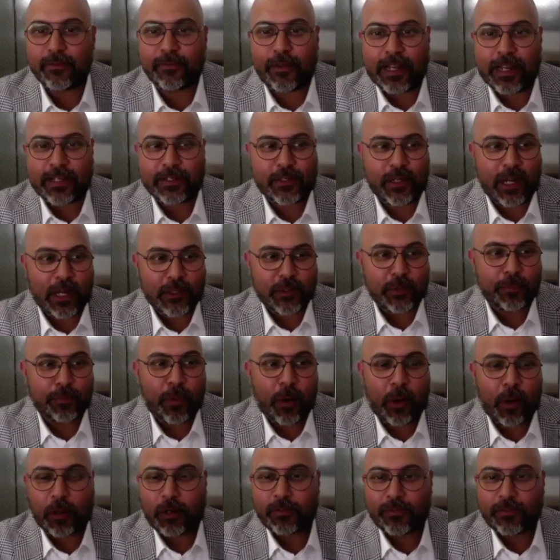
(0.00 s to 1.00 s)
funny because you're actually
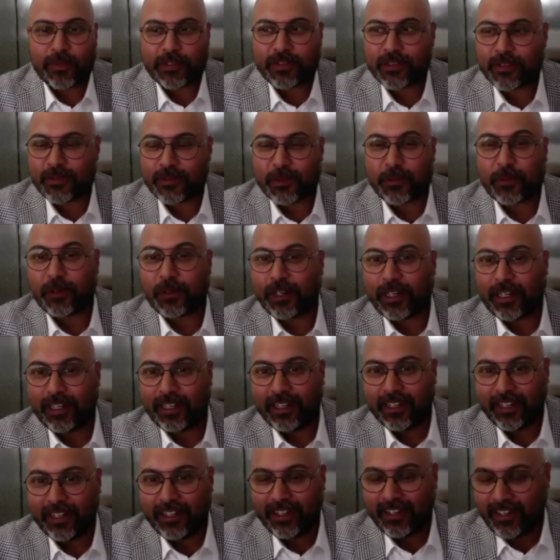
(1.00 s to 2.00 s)
part of this story.
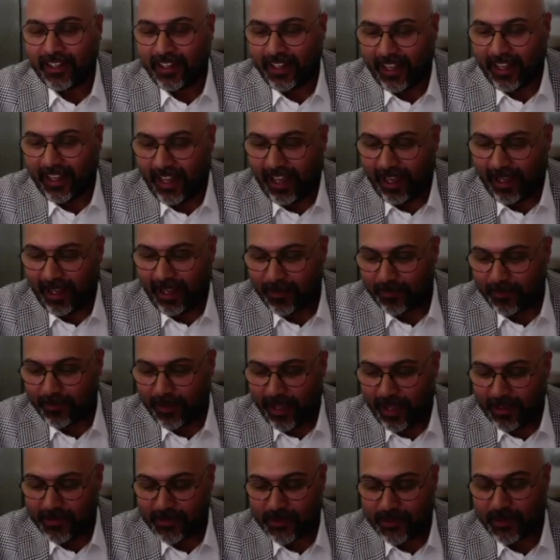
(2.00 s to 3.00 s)

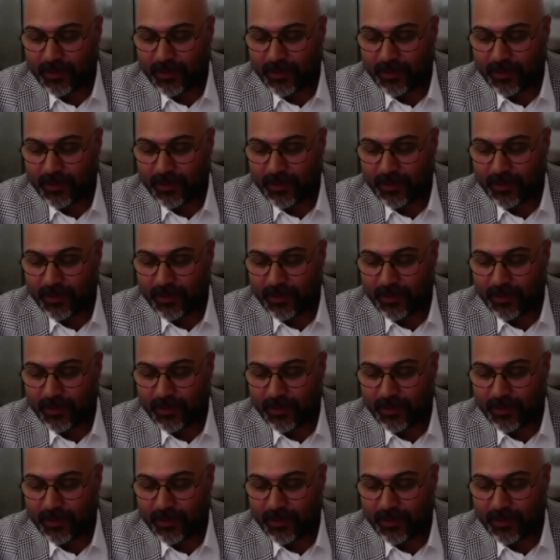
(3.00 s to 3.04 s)
I